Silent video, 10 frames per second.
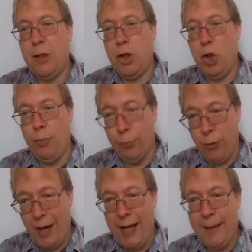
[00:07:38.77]
Q
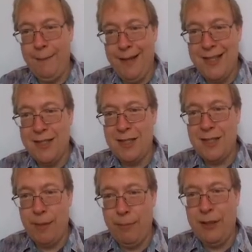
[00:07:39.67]
prime is
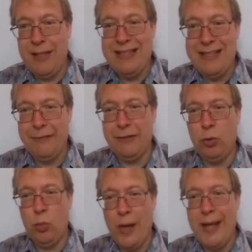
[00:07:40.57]
simply a
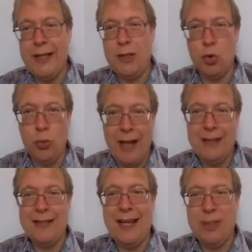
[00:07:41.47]
different way to
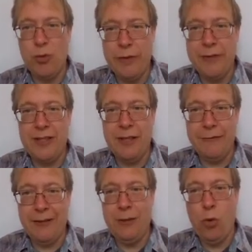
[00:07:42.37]
write a
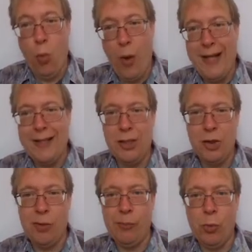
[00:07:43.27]
derivative, and a way that
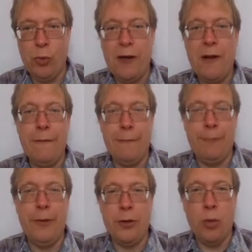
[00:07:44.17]
you're more
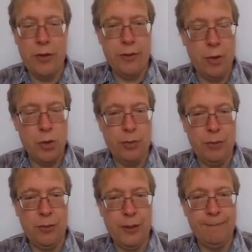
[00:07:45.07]
familiar with, most probably.